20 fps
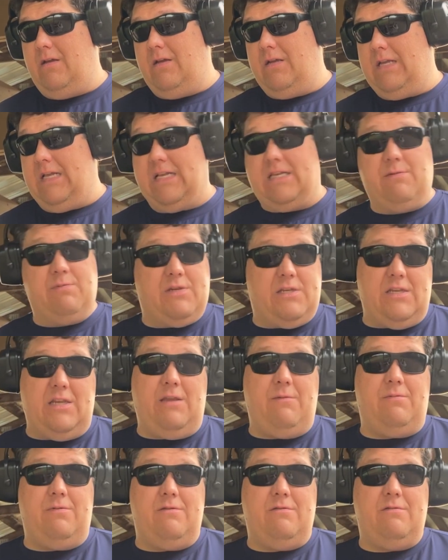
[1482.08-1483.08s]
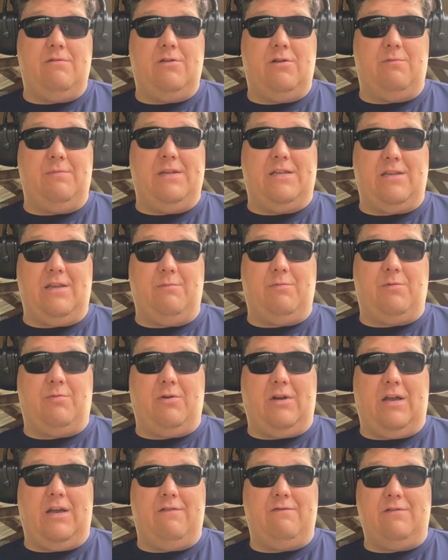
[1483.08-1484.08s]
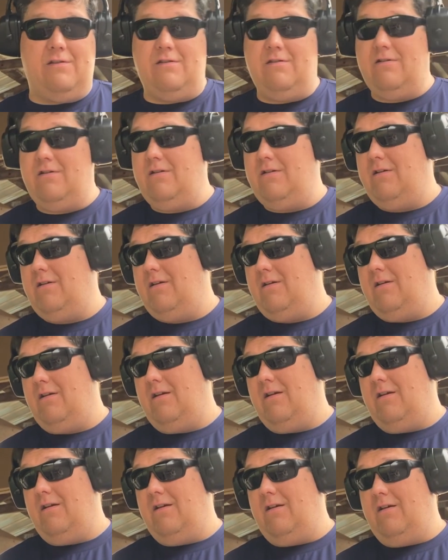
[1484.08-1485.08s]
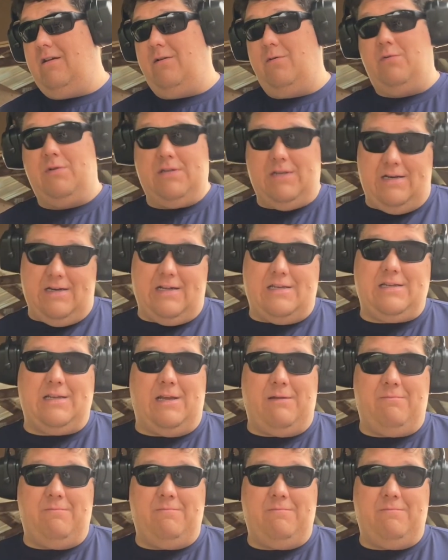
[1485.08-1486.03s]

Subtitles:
Get some sleep. Don't be sleep deprived. We'll see you next time.